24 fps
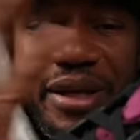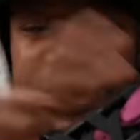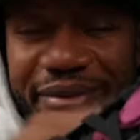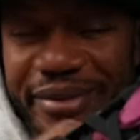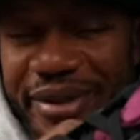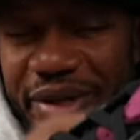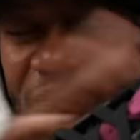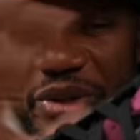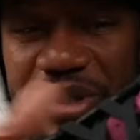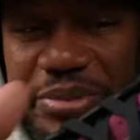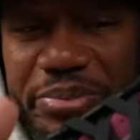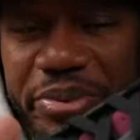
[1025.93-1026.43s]

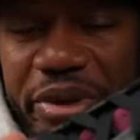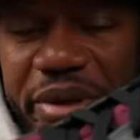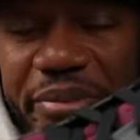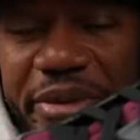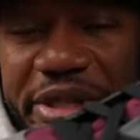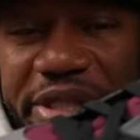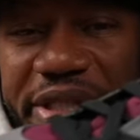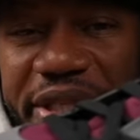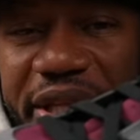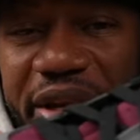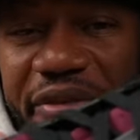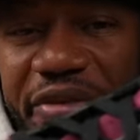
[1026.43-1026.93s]
there was pretty
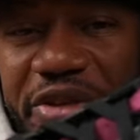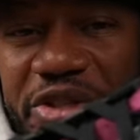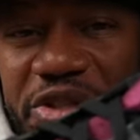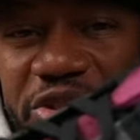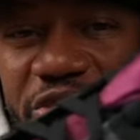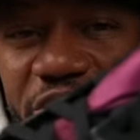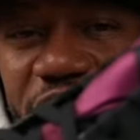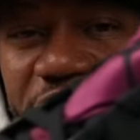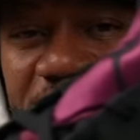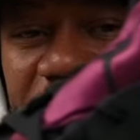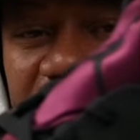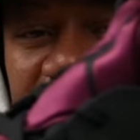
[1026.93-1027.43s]
much in every
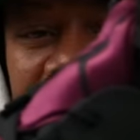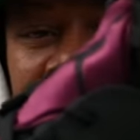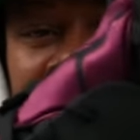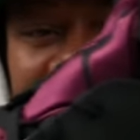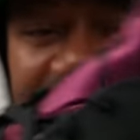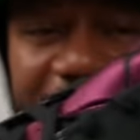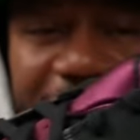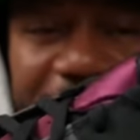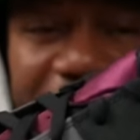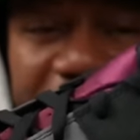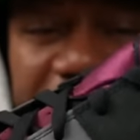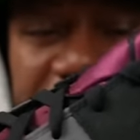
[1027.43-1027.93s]
store. Like
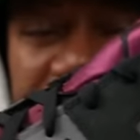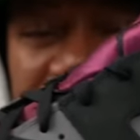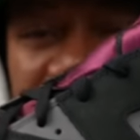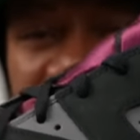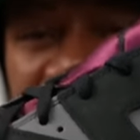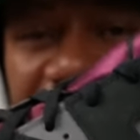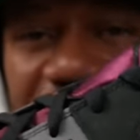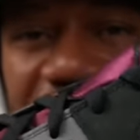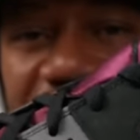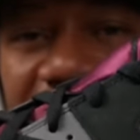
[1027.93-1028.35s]
I mentioned, the Foot